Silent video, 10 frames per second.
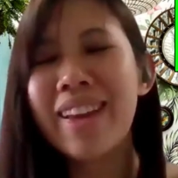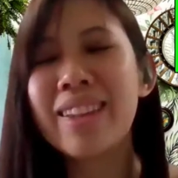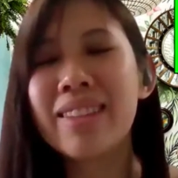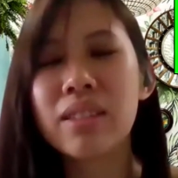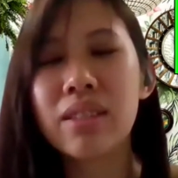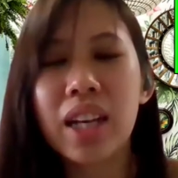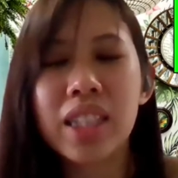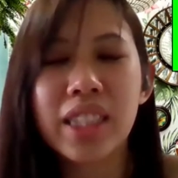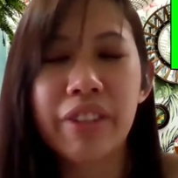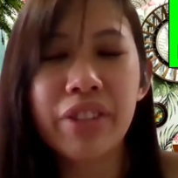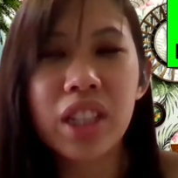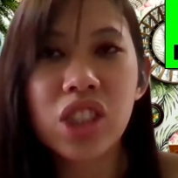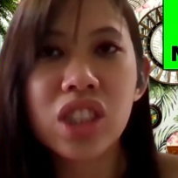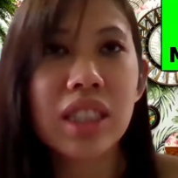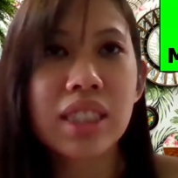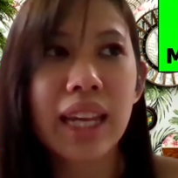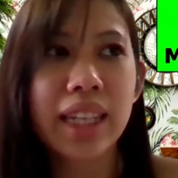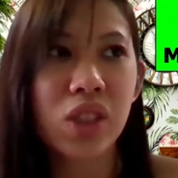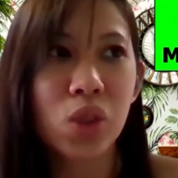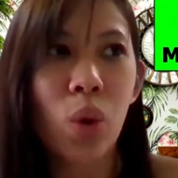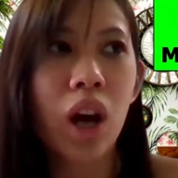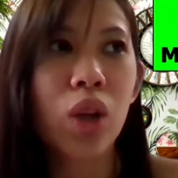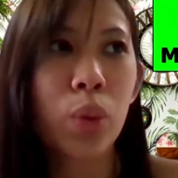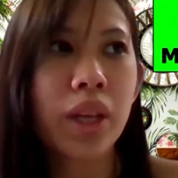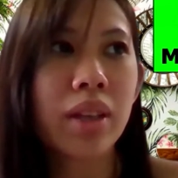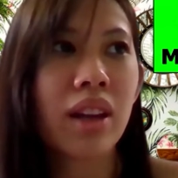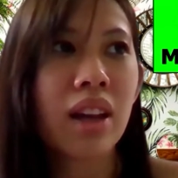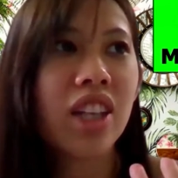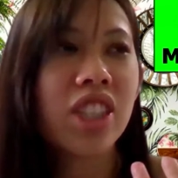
And yeah, the definition is like swallowing